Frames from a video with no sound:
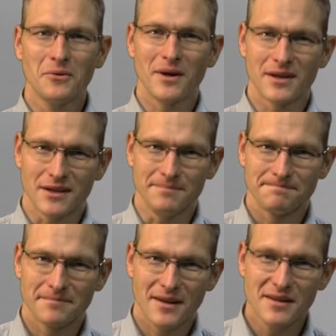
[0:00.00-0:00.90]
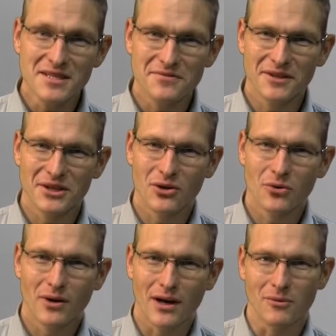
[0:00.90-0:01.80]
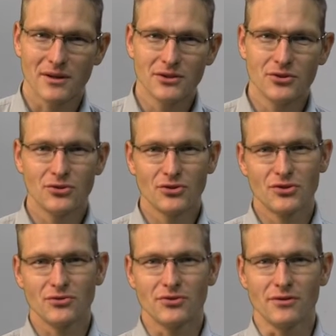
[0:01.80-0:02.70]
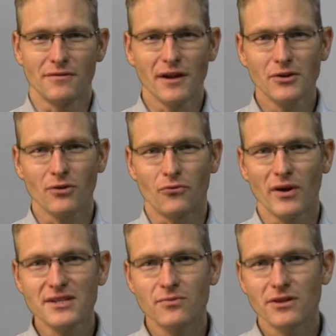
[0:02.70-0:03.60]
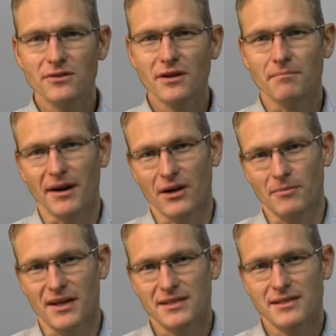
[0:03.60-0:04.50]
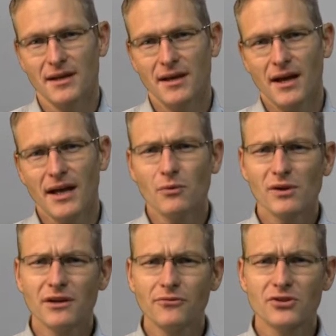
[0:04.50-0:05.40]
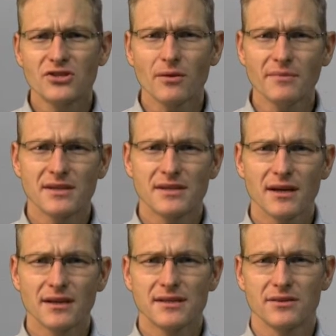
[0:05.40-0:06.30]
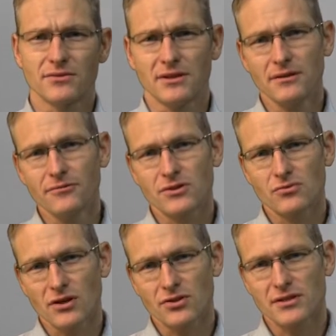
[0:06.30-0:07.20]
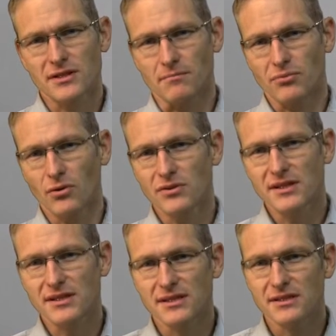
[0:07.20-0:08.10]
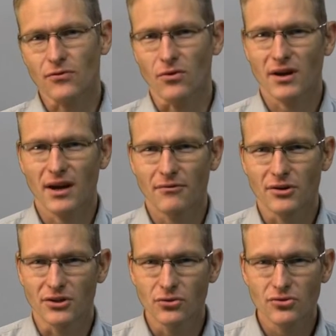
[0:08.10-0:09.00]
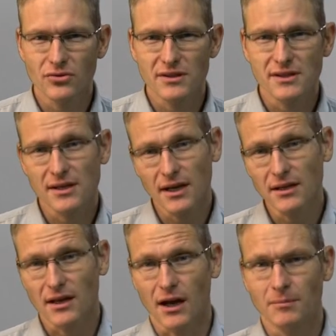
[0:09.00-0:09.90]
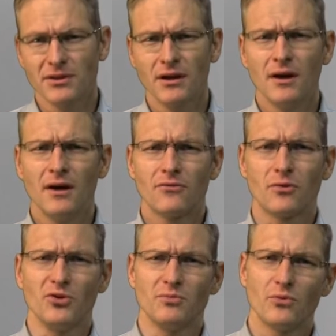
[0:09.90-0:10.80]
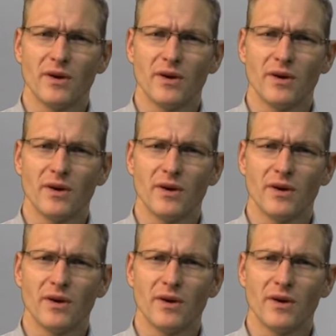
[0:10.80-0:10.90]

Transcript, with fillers: and welcome. In this video, I will introduce you to the value of wastewater and biomass, and I will give you some insights into the infrastructures and processes for recovering nutrients and carbon from human